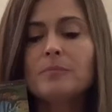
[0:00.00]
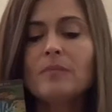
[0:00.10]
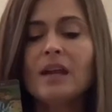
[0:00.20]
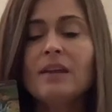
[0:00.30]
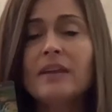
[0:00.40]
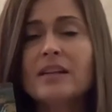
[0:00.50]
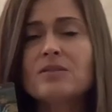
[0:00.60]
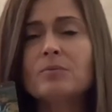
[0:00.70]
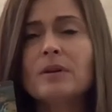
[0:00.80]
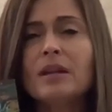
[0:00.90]
And
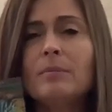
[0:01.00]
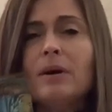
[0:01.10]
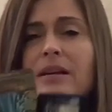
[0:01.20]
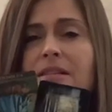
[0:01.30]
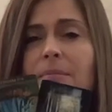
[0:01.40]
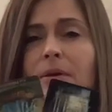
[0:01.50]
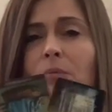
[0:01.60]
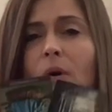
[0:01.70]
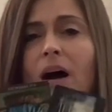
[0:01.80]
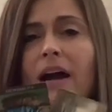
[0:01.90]
that's really possibly
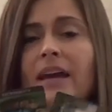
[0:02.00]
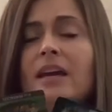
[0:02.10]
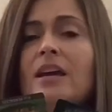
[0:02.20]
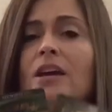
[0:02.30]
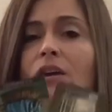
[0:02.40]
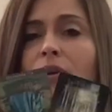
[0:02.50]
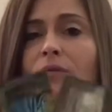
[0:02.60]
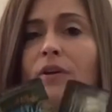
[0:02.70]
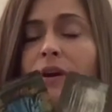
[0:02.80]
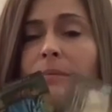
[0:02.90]
why
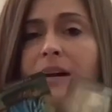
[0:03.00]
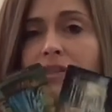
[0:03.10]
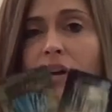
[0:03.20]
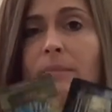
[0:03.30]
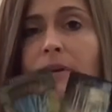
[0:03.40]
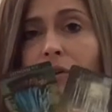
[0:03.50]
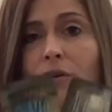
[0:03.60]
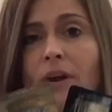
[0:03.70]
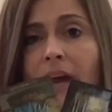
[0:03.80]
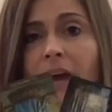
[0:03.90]
you're very much up in
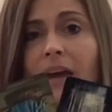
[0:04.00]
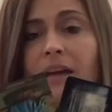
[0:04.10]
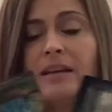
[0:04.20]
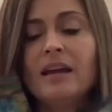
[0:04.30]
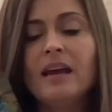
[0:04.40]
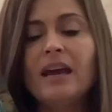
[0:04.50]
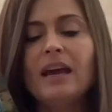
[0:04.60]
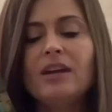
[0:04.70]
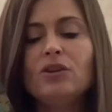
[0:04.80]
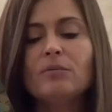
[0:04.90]
your head
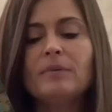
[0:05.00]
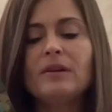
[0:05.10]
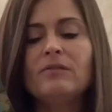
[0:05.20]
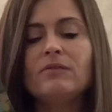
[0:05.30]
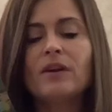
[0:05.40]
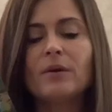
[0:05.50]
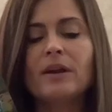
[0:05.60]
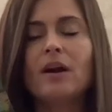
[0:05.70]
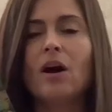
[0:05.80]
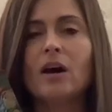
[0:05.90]
and you're being
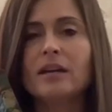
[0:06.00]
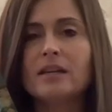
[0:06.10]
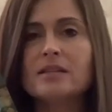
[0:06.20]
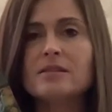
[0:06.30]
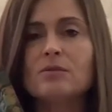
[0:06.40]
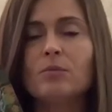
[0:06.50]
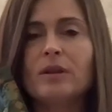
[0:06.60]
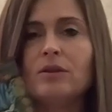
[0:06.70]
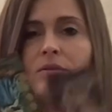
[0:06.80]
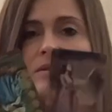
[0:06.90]
very honest
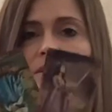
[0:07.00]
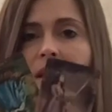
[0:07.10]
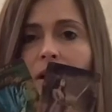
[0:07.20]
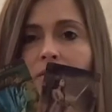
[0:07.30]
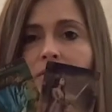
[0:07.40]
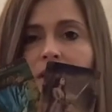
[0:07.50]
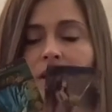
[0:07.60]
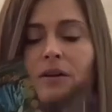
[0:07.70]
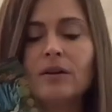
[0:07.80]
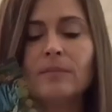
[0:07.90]
with yourself
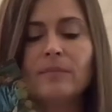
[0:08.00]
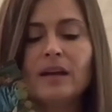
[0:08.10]
here.